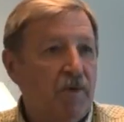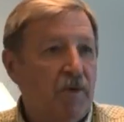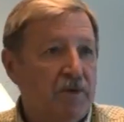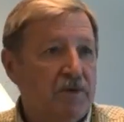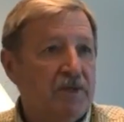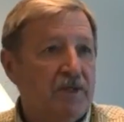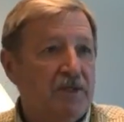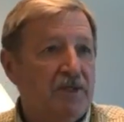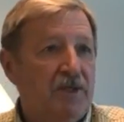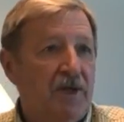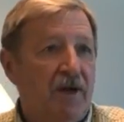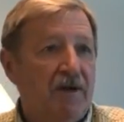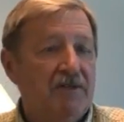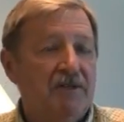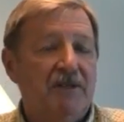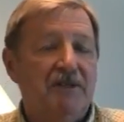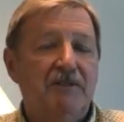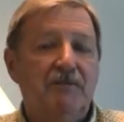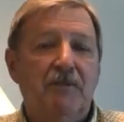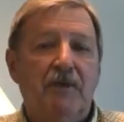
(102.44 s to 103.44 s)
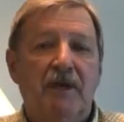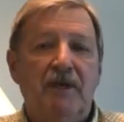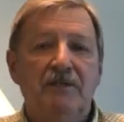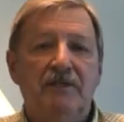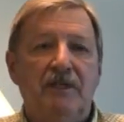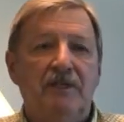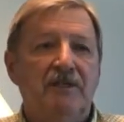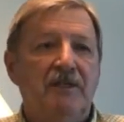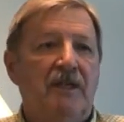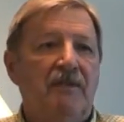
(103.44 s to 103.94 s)
person in charge of this
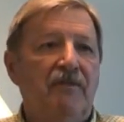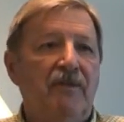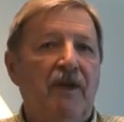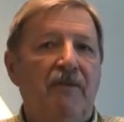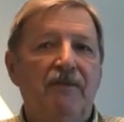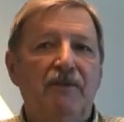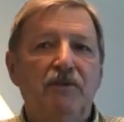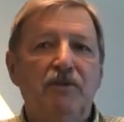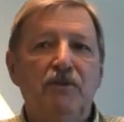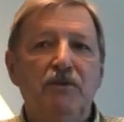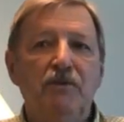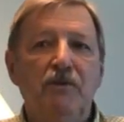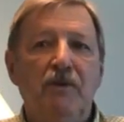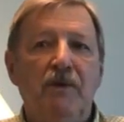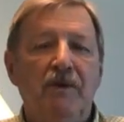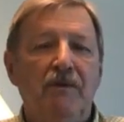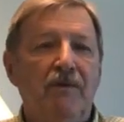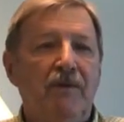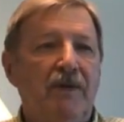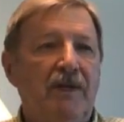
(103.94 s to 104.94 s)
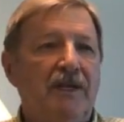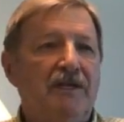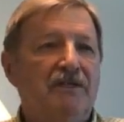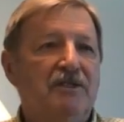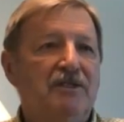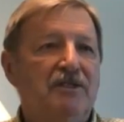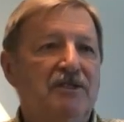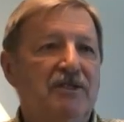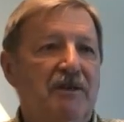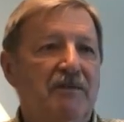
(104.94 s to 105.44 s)
project, said if we have a true
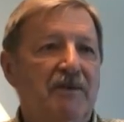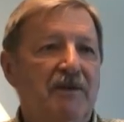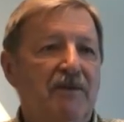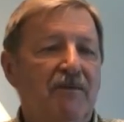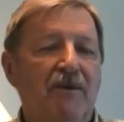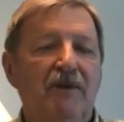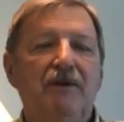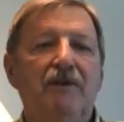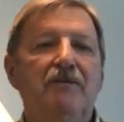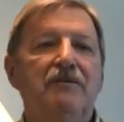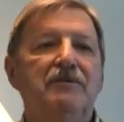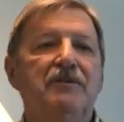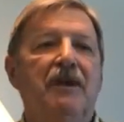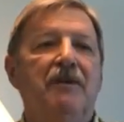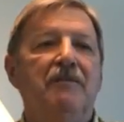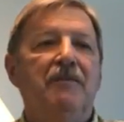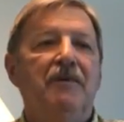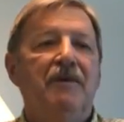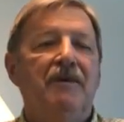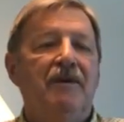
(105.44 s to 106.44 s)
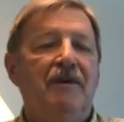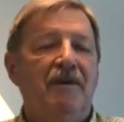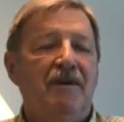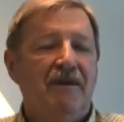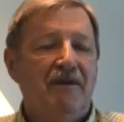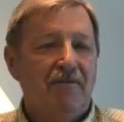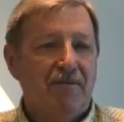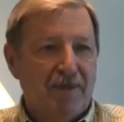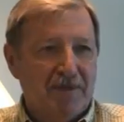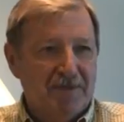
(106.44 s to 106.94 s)
relationship, what goes up
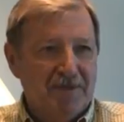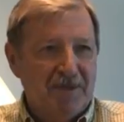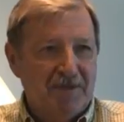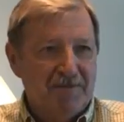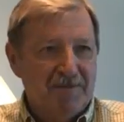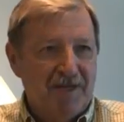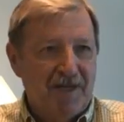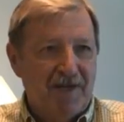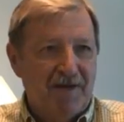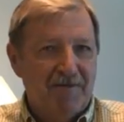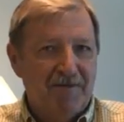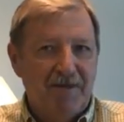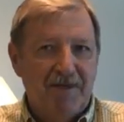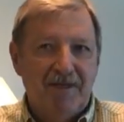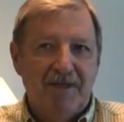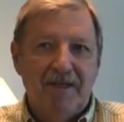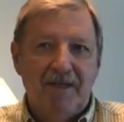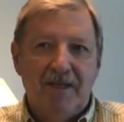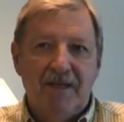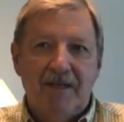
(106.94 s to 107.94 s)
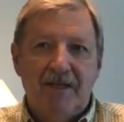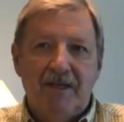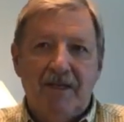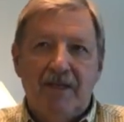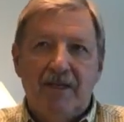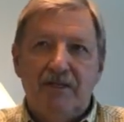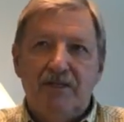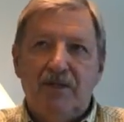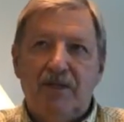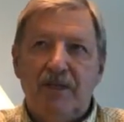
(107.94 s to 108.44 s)
must come down.
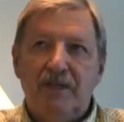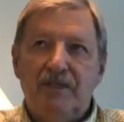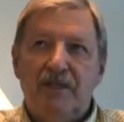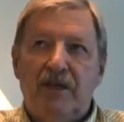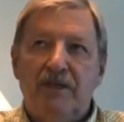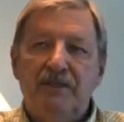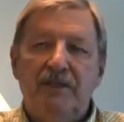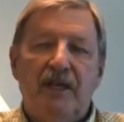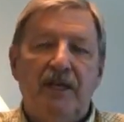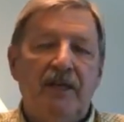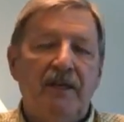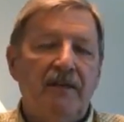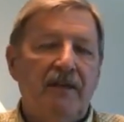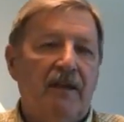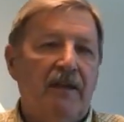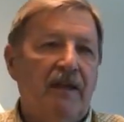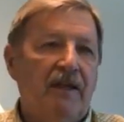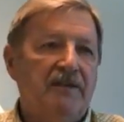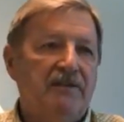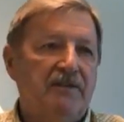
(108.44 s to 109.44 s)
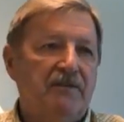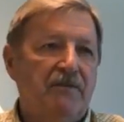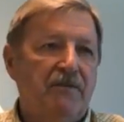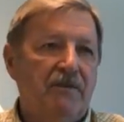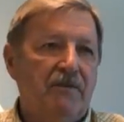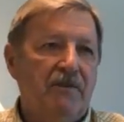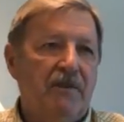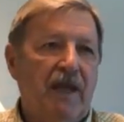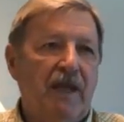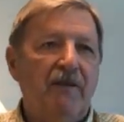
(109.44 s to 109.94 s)
So they started taking the light
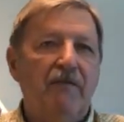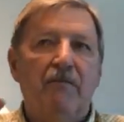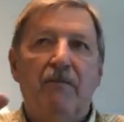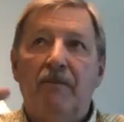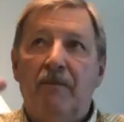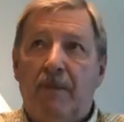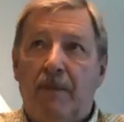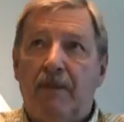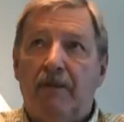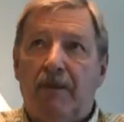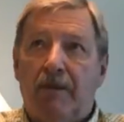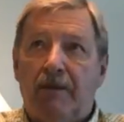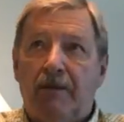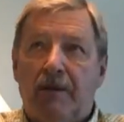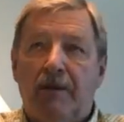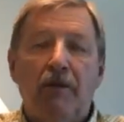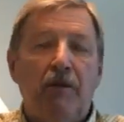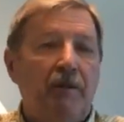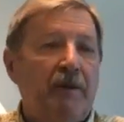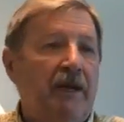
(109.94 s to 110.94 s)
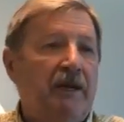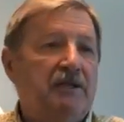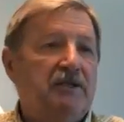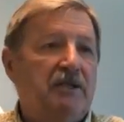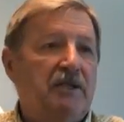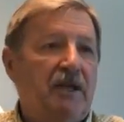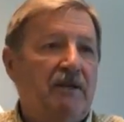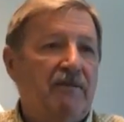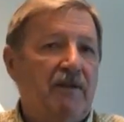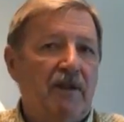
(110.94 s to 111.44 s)

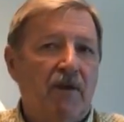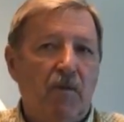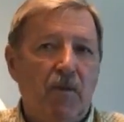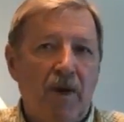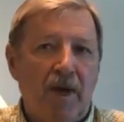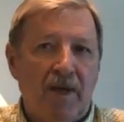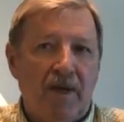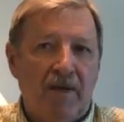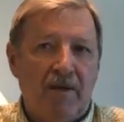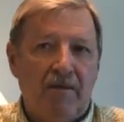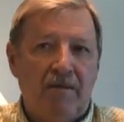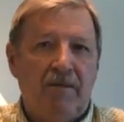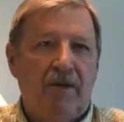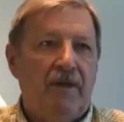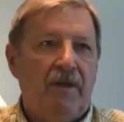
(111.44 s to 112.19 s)
illumination level away